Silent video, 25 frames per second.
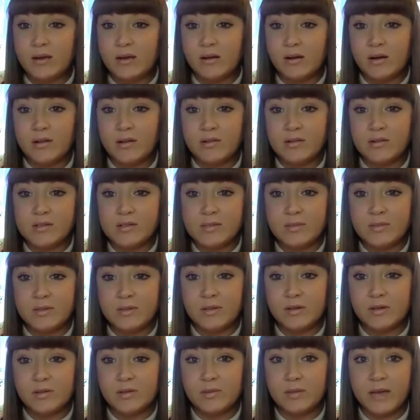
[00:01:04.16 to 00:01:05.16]
or other
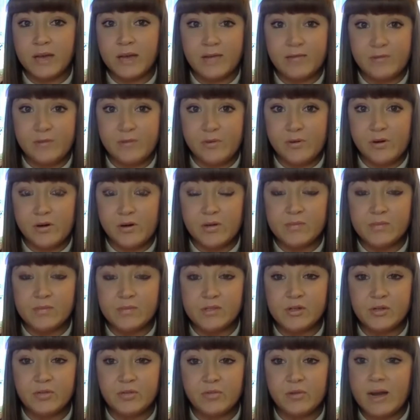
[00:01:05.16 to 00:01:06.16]
similar platforms
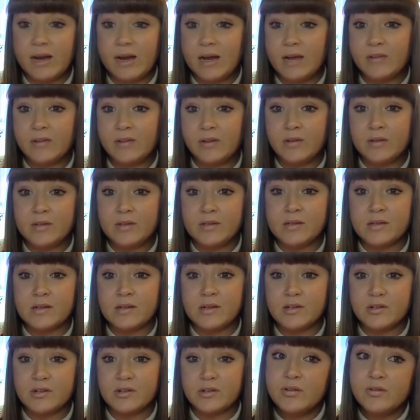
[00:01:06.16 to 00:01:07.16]
to rent out their
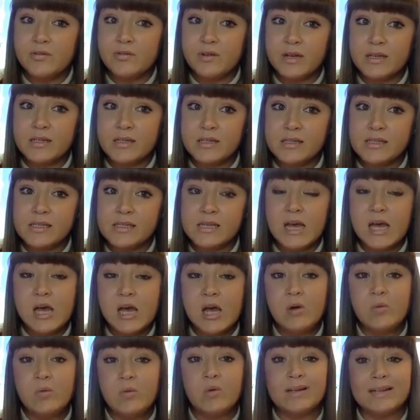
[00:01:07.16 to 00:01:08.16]
residential units
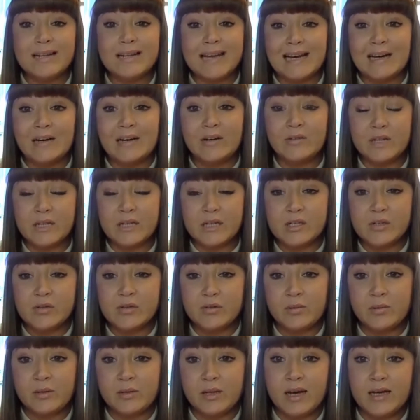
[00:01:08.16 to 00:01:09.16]
will now need to
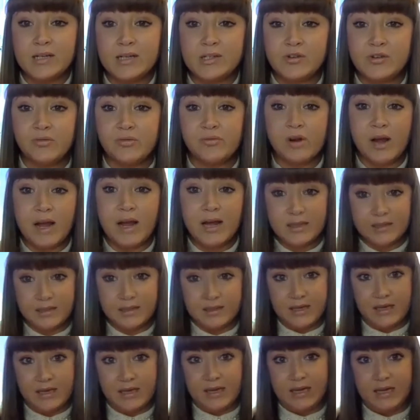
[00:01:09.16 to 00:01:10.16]
apply
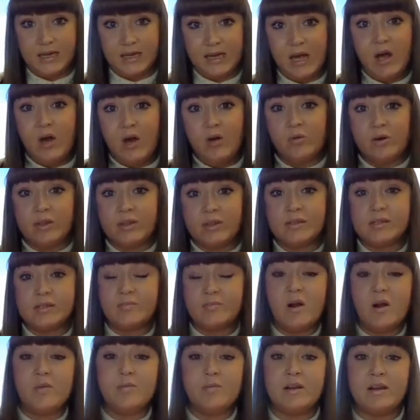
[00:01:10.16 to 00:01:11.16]
directly with the
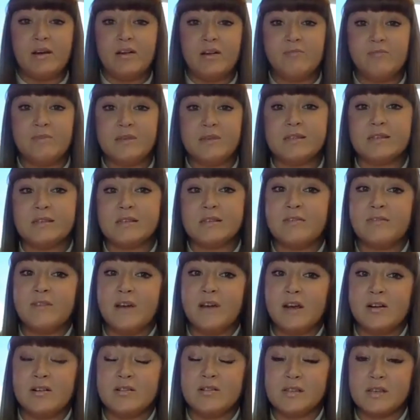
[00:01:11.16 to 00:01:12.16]
Department of Business
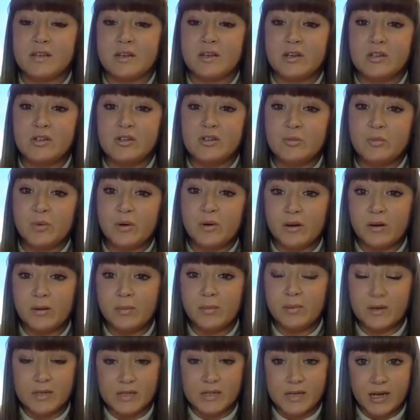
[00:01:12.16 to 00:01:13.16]
Affairs and Consumer
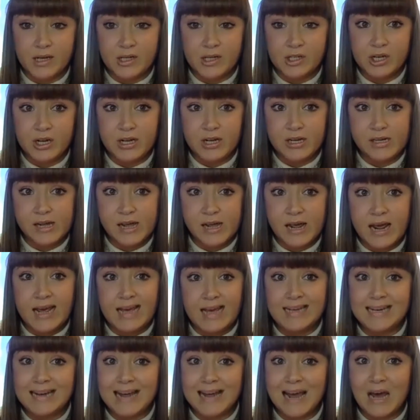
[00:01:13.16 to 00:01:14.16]
Protection,
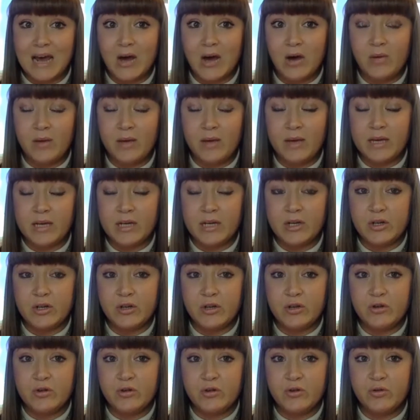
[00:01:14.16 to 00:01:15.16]
and now pay a
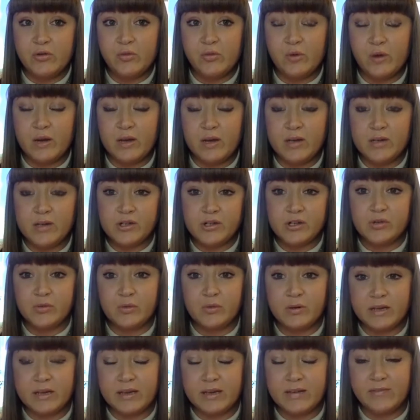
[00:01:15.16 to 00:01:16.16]
new
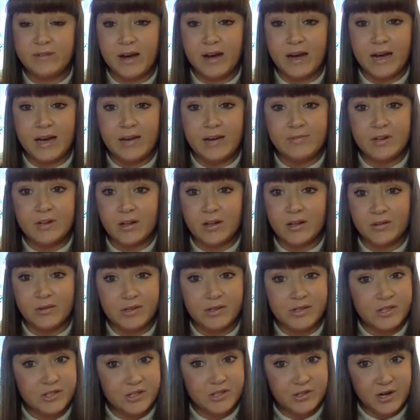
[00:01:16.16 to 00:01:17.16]
$125
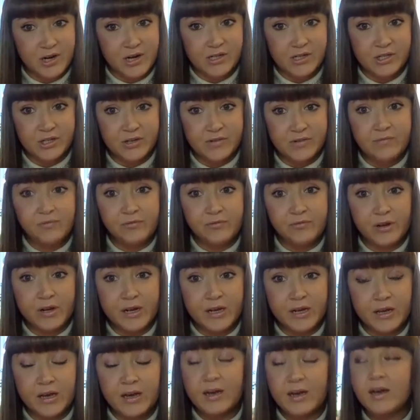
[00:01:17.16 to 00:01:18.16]
registration
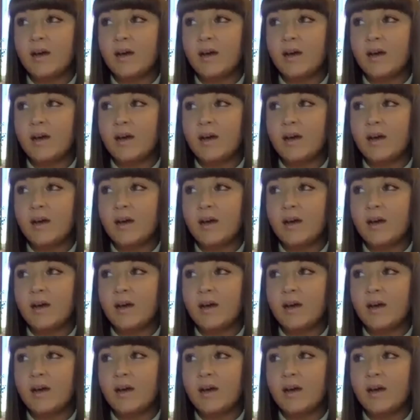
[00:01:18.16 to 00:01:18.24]
fee.